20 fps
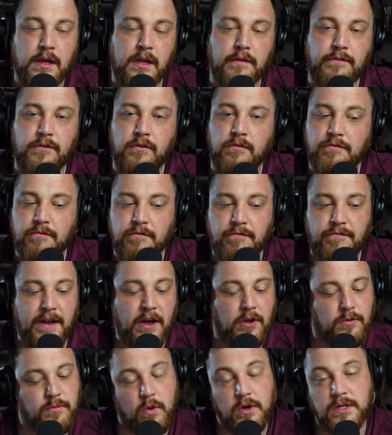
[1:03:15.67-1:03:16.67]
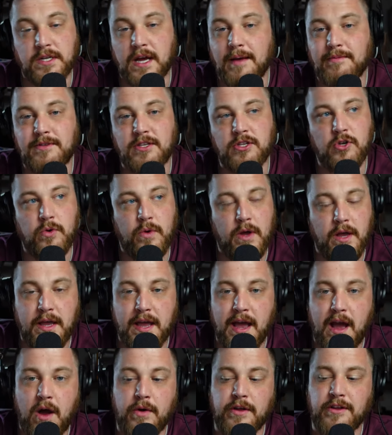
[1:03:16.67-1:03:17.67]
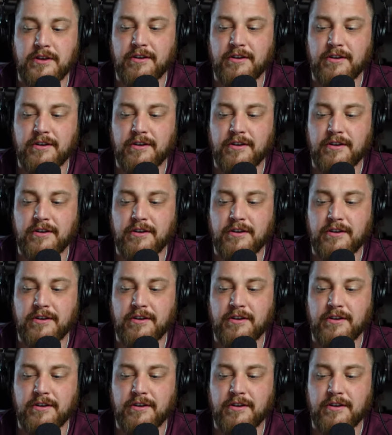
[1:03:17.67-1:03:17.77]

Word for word: and if you've failed more times than you can count